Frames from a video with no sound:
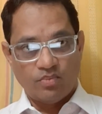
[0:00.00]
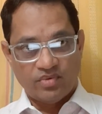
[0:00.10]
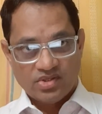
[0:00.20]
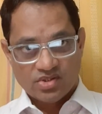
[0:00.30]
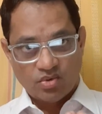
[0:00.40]

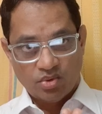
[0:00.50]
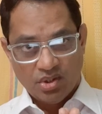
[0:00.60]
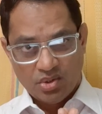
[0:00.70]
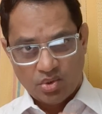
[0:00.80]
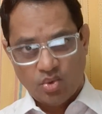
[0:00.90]
region
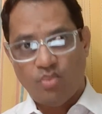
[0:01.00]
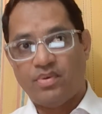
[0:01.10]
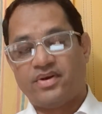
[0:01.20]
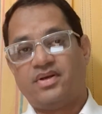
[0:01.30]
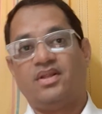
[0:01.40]
only 2
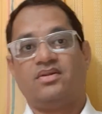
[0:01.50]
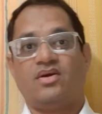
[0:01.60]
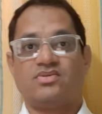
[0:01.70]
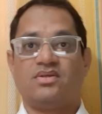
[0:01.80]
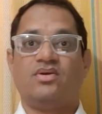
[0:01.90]
per
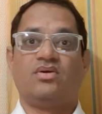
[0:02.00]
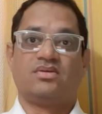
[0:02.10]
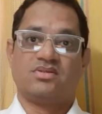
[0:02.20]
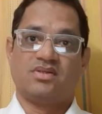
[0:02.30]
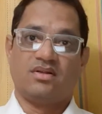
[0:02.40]
10,000
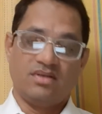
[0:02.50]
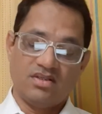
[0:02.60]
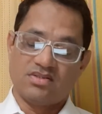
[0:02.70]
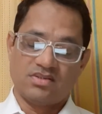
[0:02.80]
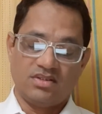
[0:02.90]
doctors are there
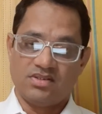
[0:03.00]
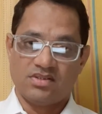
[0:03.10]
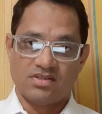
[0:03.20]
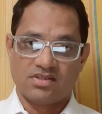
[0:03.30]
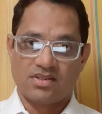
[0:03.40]
as
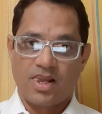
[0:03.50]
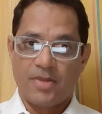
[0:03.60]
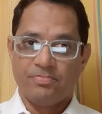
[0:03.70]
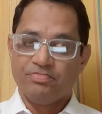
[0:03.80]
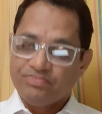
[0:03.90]
citizens.
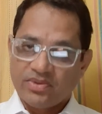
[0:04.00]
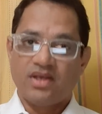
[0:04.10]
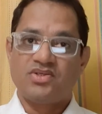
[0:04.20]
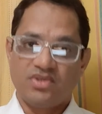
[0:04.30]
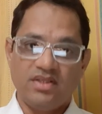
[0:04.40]

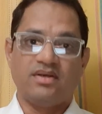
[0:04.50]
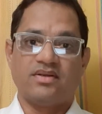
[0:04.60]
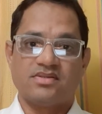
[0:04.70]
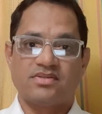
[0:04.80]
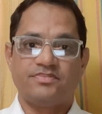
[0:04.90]
It should
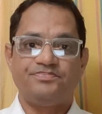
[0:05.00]
increase.